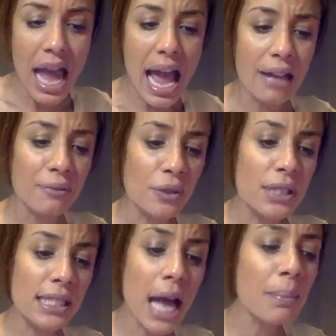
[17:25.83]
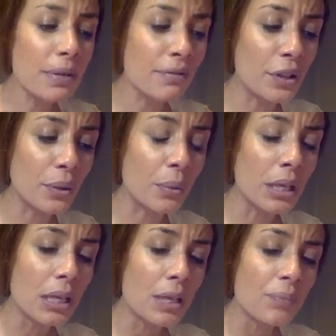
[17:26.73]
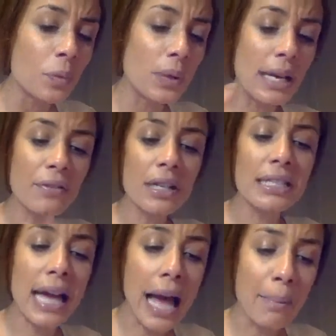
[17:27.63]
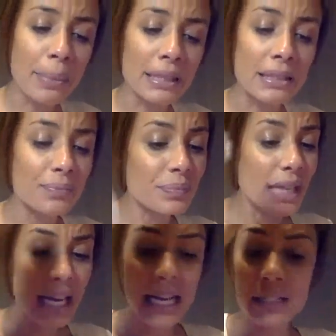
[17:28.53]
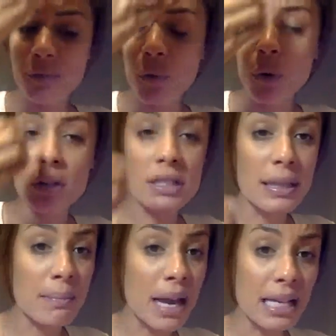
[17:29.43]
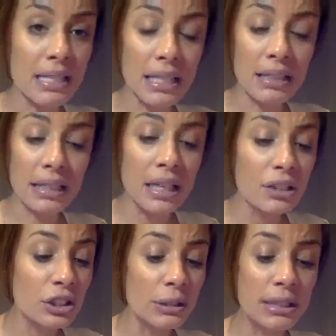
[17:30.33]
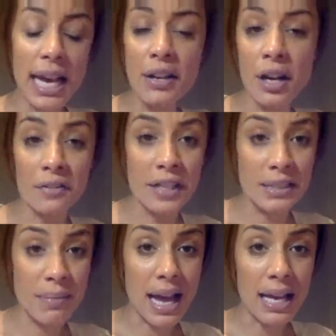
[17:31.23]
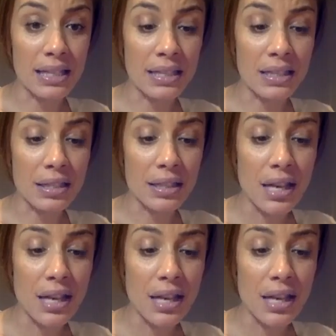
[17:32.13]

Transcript: And for some of you, whatever has happened, it has forced the masculine to take off his mask.